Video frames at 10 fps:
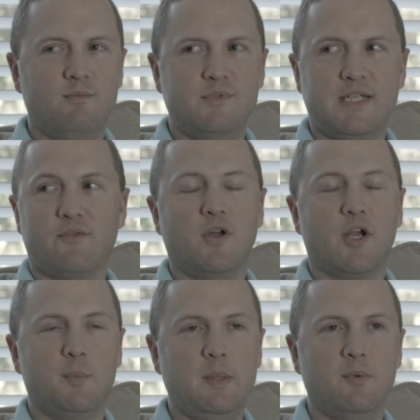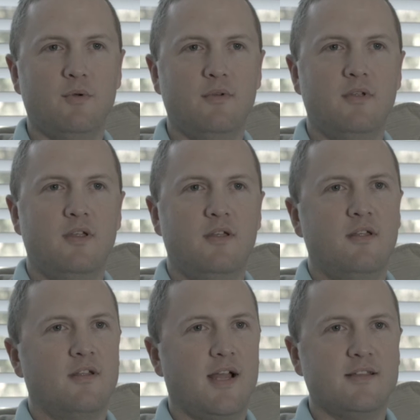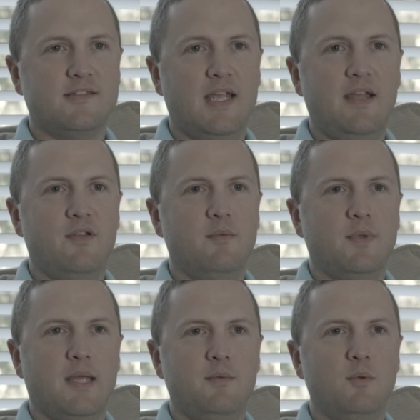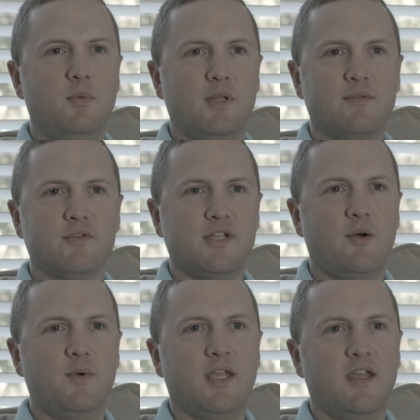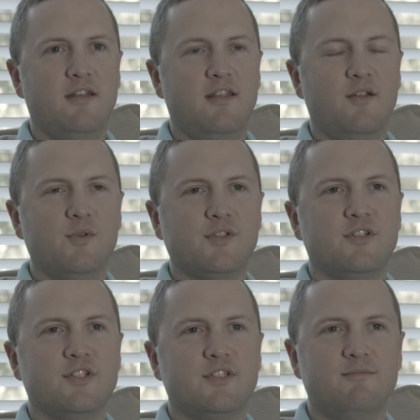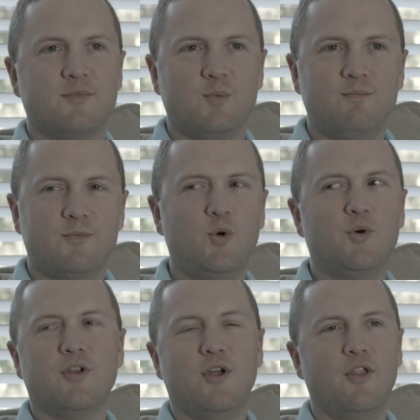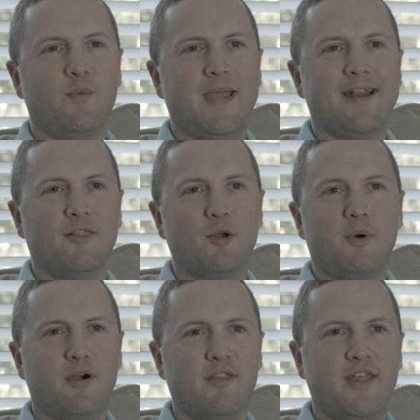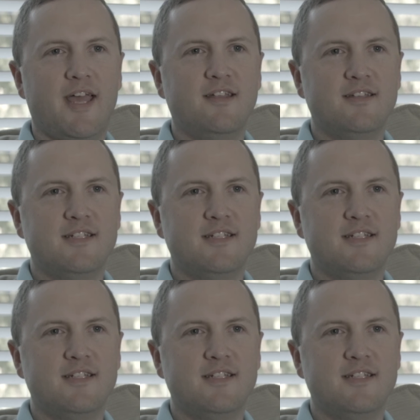several hundred people got saved and became new believers that weekend, and it was just cool to know that we had a little part of that.